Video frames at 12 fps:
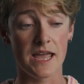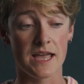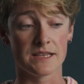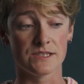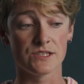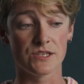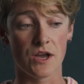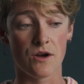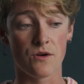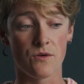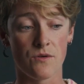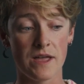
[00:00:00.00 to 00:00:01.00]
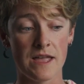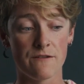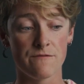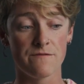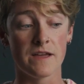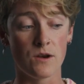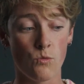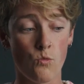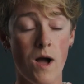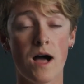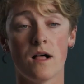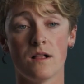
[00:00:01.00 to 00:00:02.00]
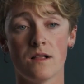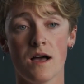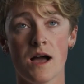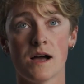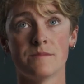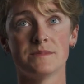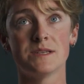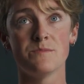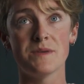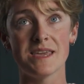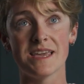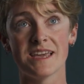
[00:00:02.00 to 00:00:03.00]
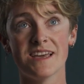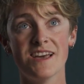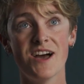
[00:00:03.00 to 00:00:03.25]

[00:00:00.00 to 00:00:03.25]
and so it fit well um, to be